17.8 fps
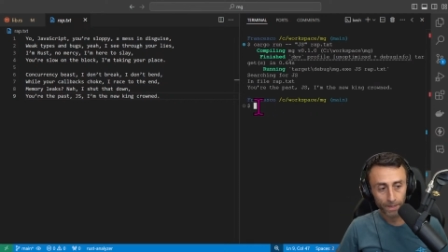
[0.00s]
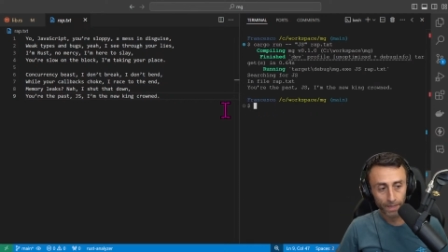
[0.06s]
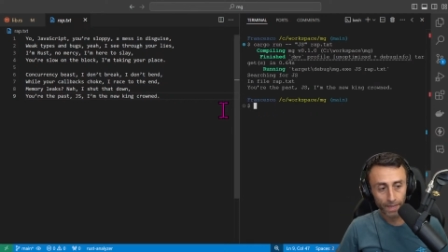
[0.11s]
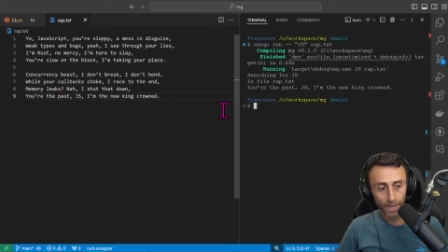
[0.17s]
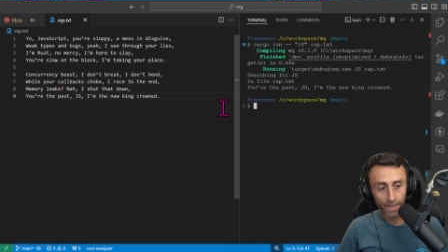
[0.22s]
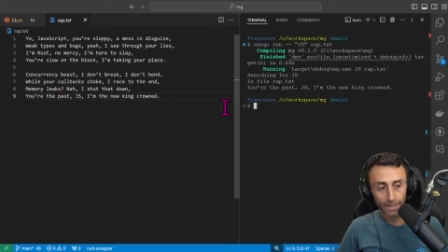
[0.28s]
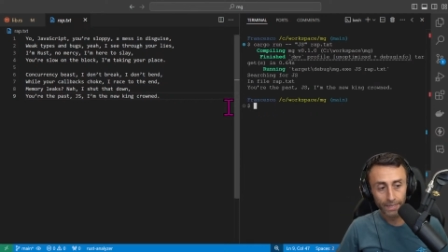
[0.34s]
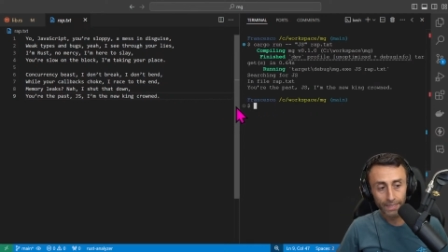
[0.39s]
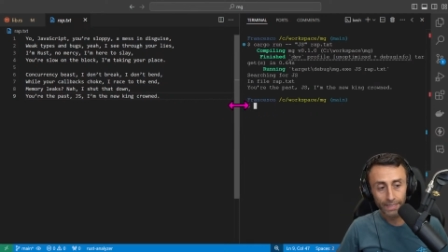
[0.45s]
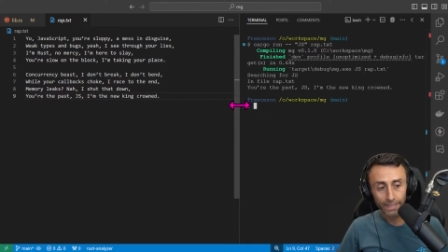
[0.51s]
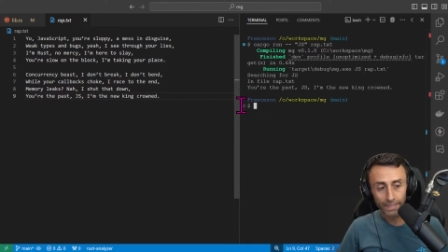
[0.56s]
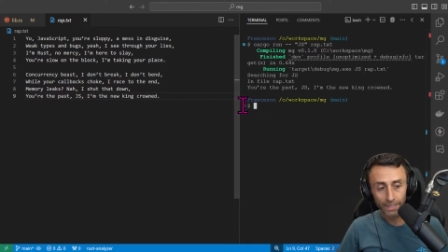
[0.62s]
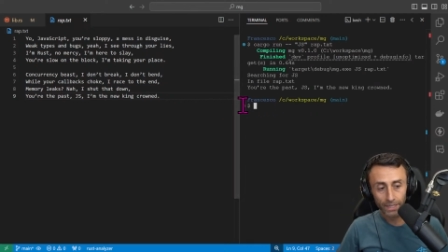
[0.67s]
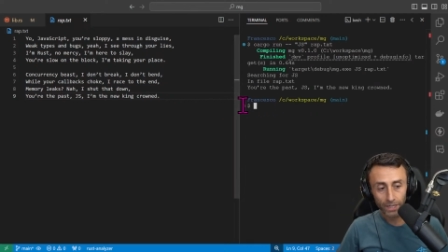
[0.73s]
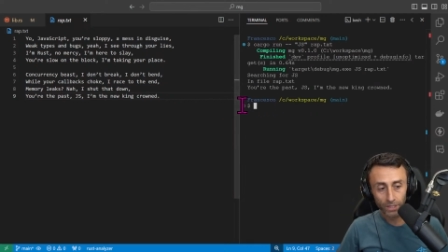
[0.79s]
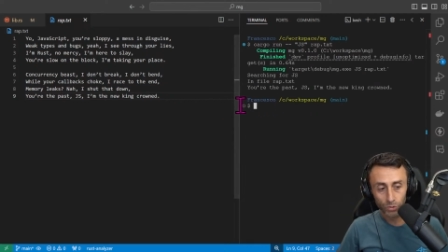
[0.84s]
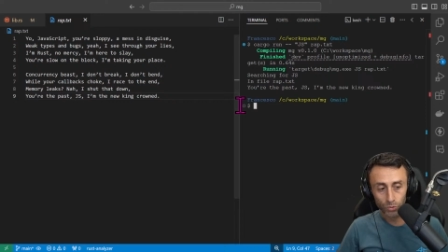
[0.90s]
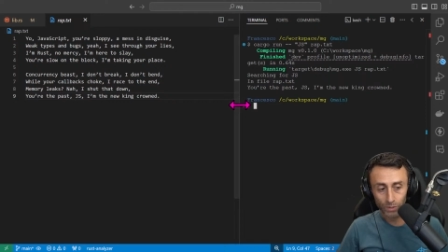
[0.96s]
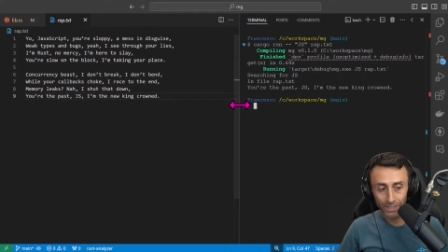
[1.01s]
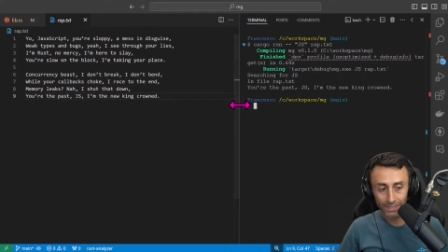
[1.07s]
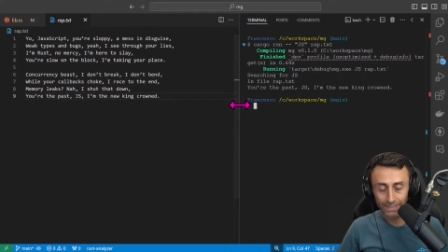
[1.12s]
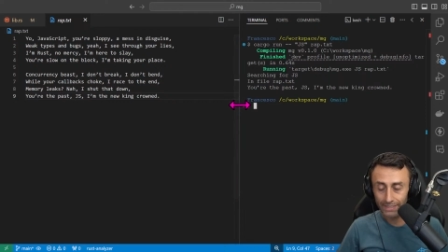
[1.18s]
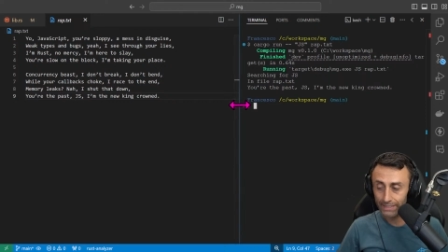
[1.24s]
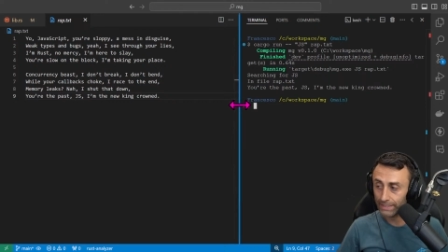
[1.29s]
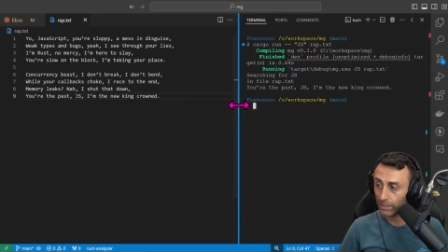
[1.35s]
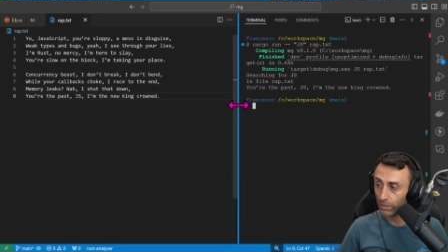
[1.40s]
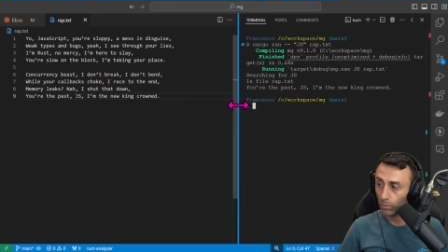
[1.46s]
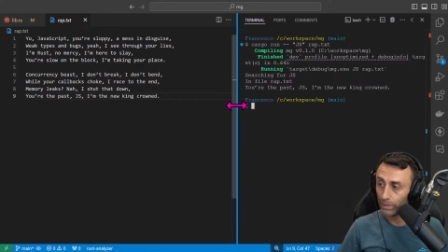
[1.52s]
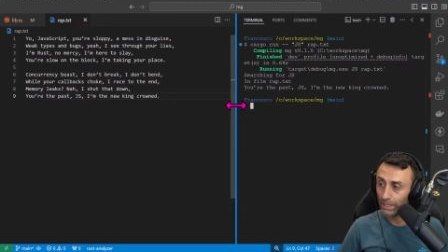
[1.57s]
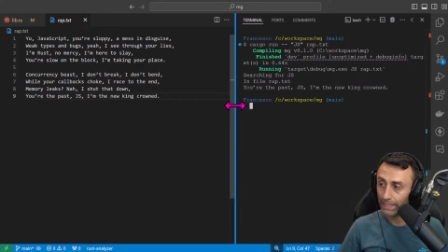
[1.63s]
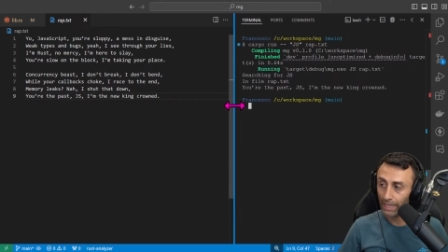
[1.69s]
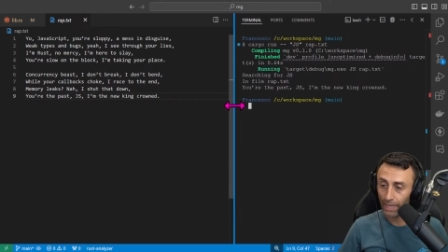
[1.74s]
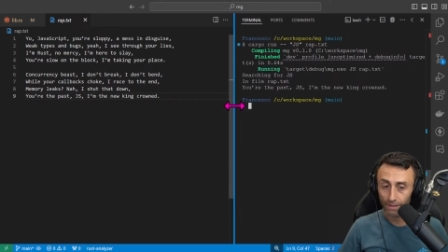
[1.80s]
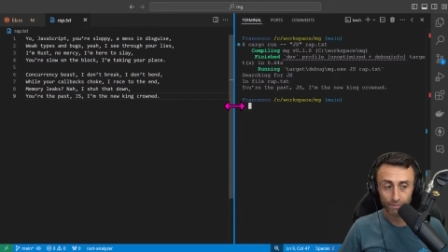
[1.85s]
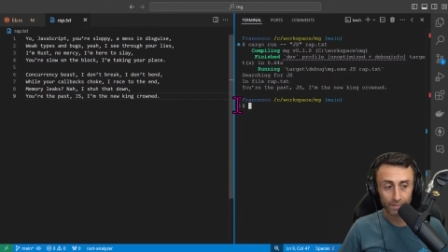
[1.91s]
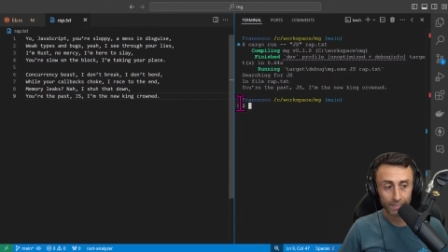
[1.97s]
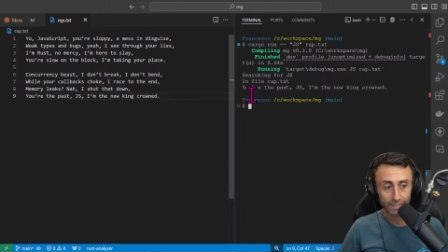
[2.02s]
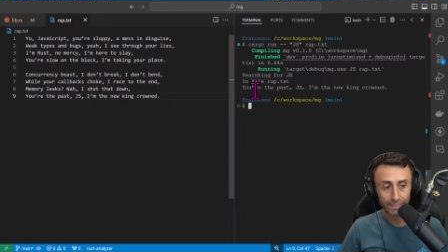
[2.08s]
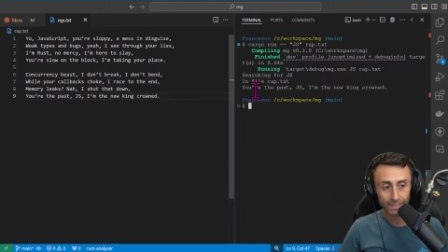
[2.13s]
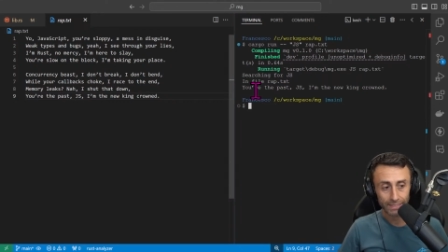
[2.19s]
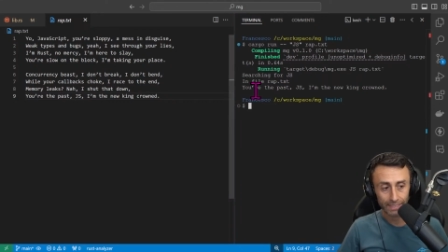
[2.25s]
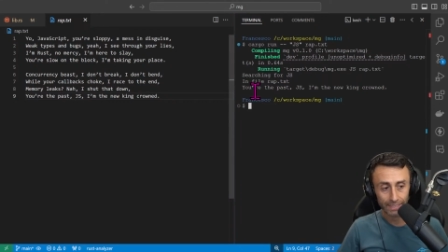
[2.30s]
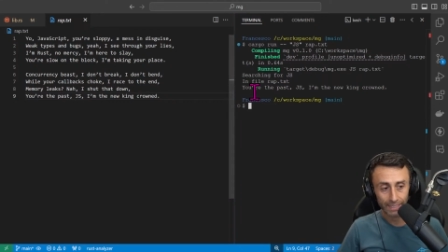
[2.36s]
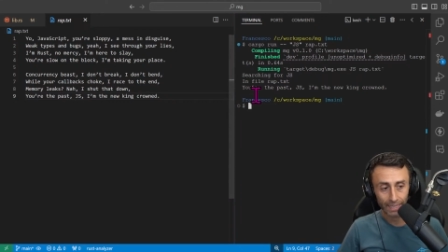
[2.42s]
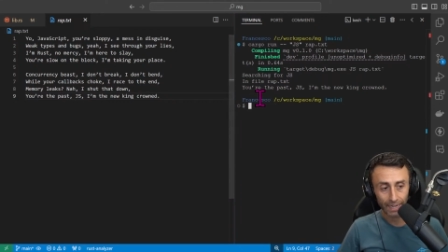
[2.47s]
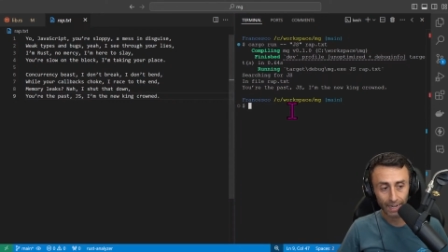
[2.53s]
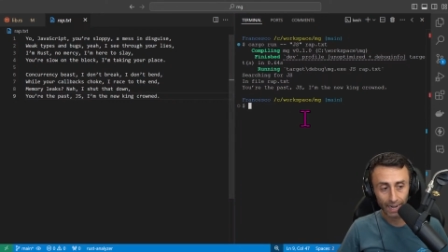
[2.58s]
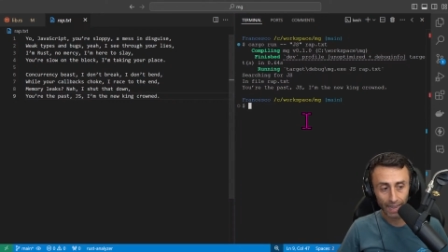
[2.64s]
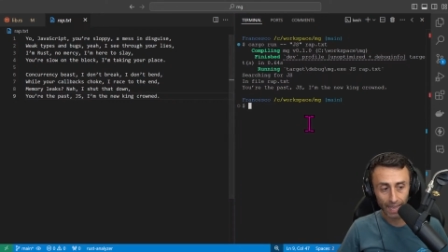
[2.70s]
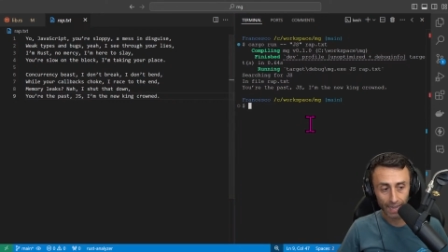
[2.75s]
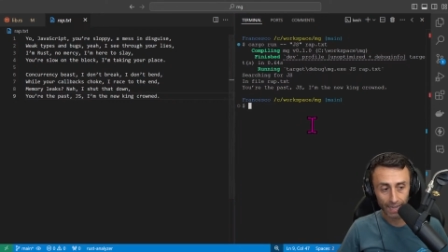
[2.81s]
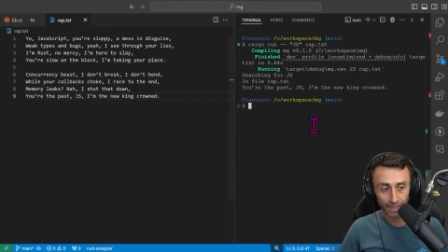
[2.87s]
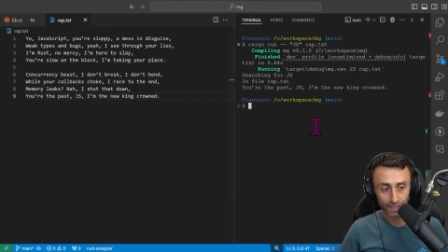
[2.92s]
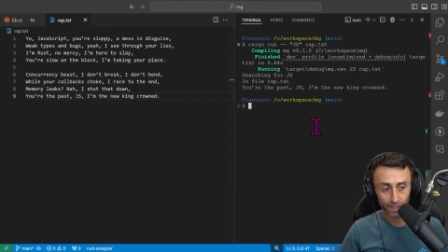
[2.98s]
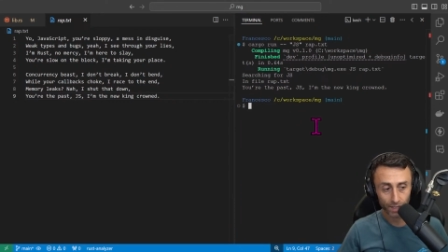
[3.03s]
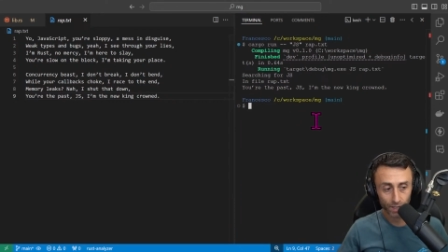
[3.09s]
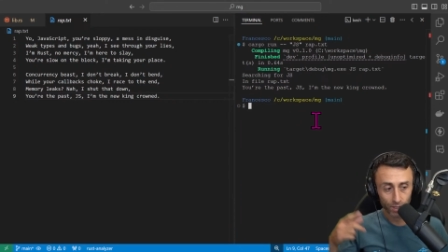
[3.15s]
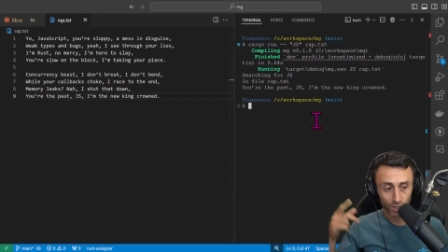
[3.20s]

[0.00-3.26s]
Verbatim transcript: And here you can see we have this single line.